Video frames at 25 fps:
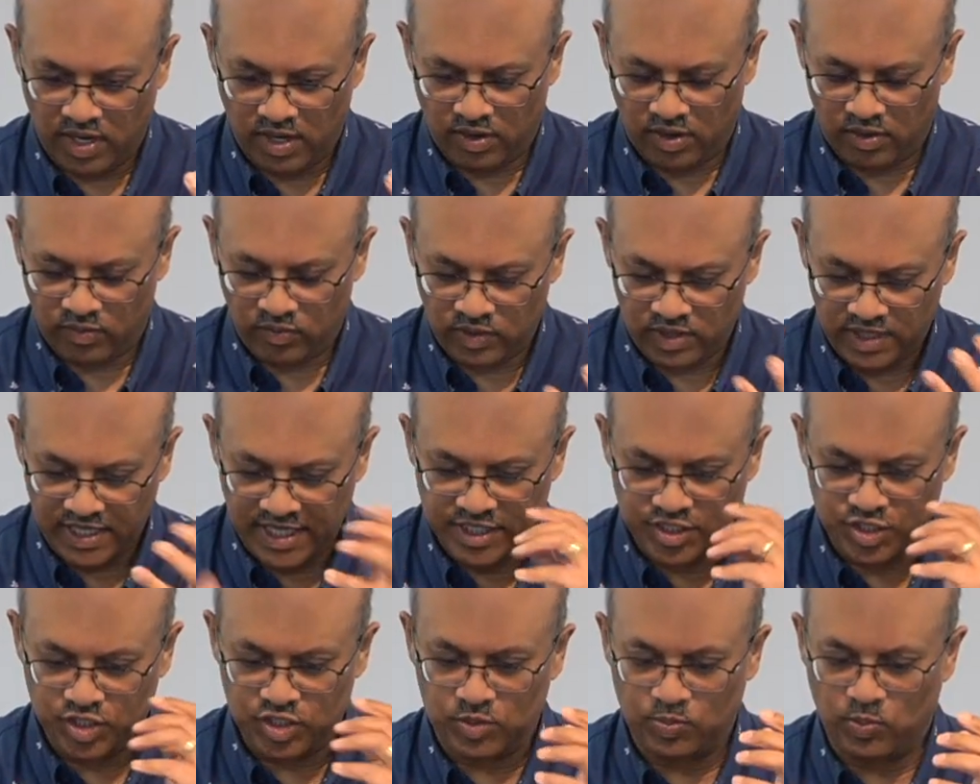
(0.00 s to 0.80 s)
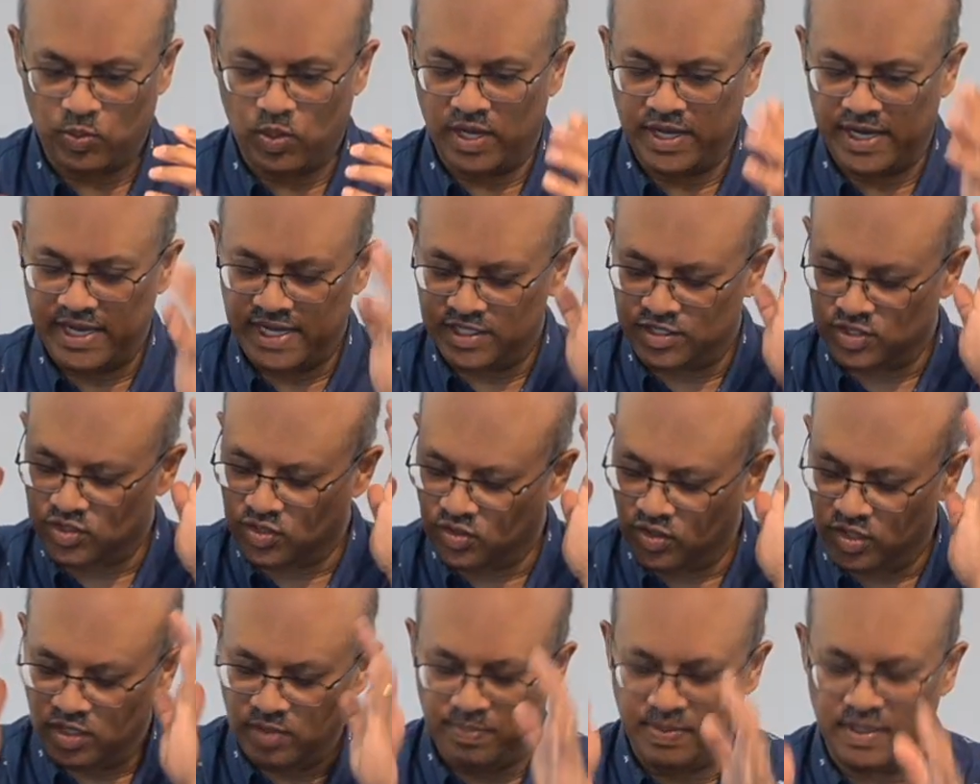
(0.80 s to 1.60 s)
a, a relationship with God,
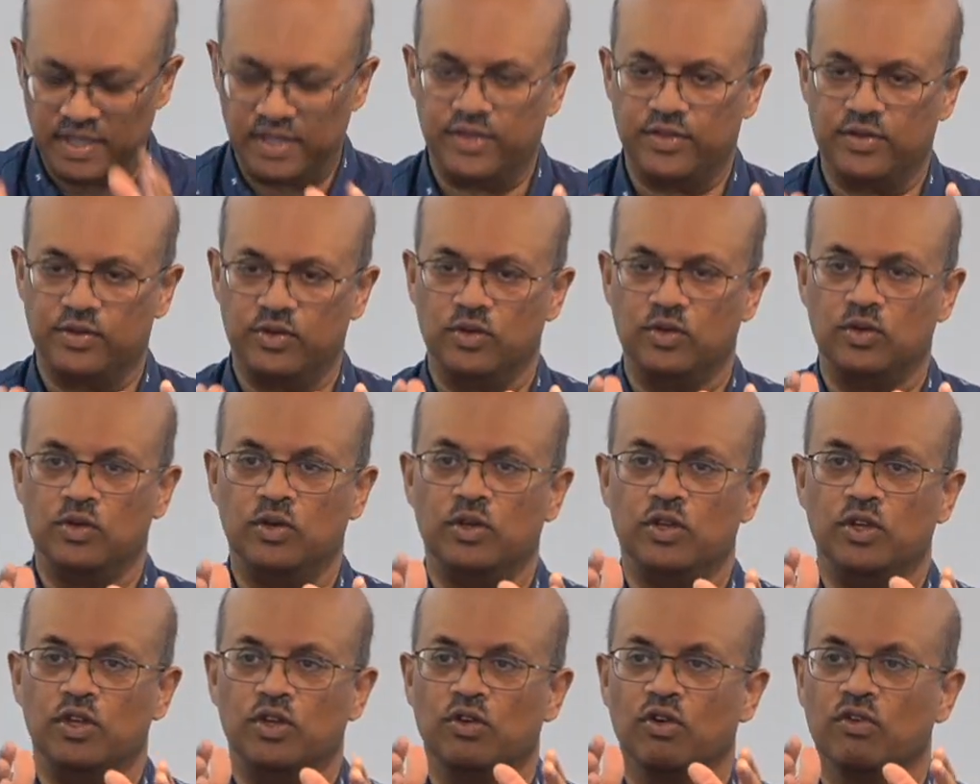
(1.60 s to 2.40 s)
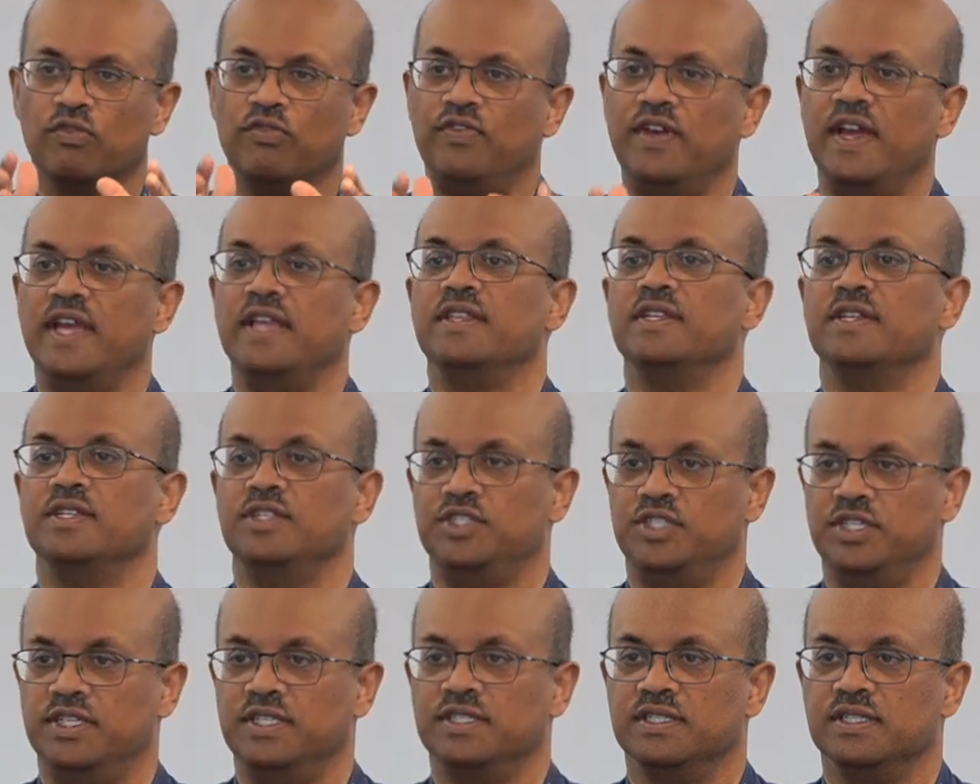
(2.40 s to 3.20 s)
is going to be through your faith
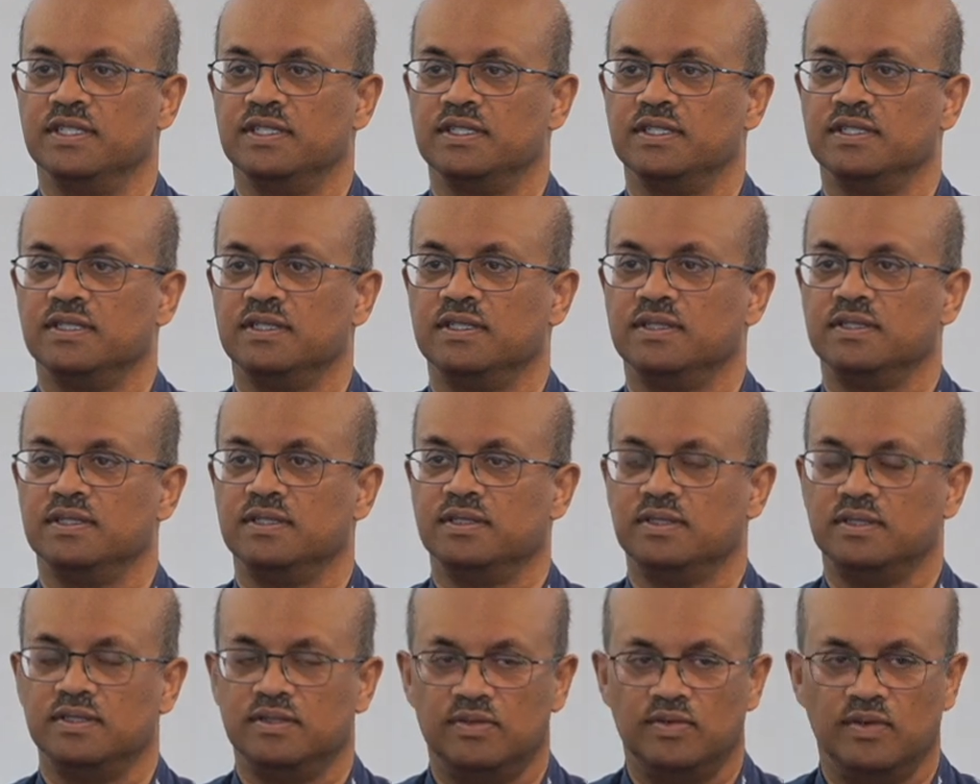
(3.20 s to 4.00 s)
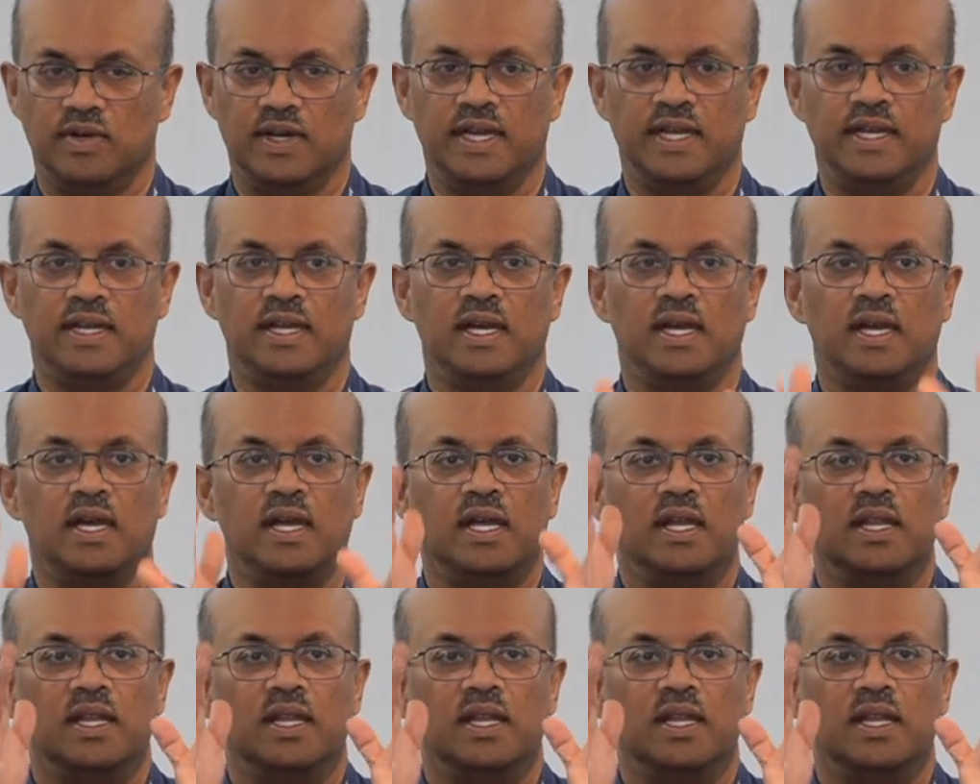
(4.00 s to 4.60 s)
in Jesus, right?